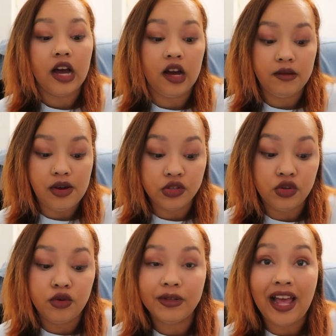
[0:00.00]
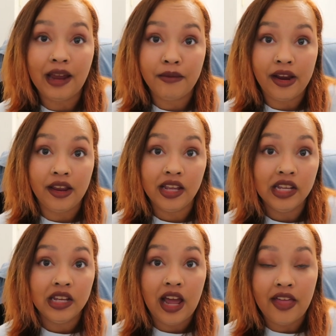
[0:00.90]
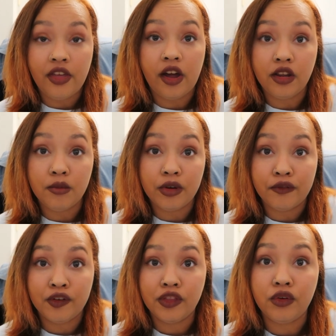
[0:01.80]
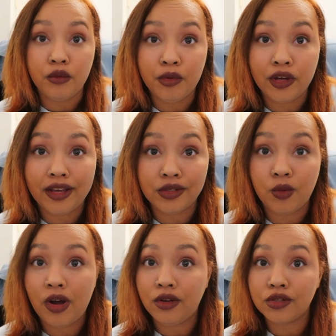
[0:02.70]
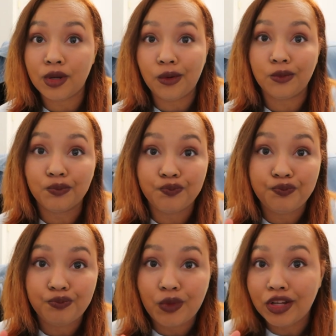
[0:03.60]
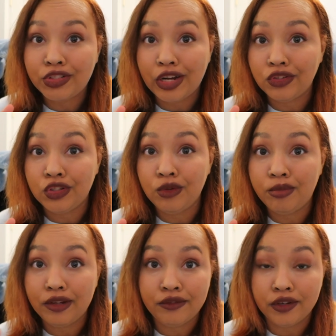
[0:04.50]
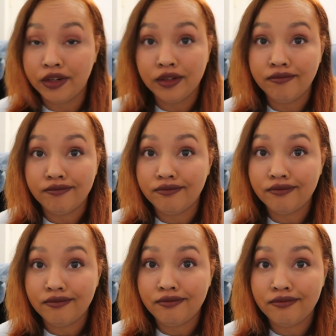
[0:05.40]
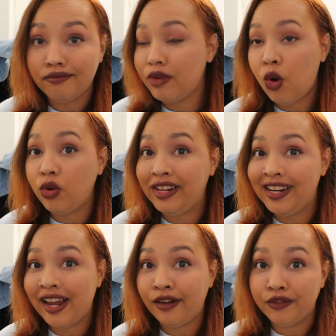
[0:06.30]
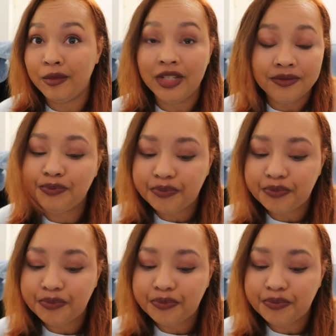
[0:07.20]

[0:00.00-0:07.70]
Also, Hoopla had the audiobook for the group book as well, so shout out to Hoopla for holding it down for me.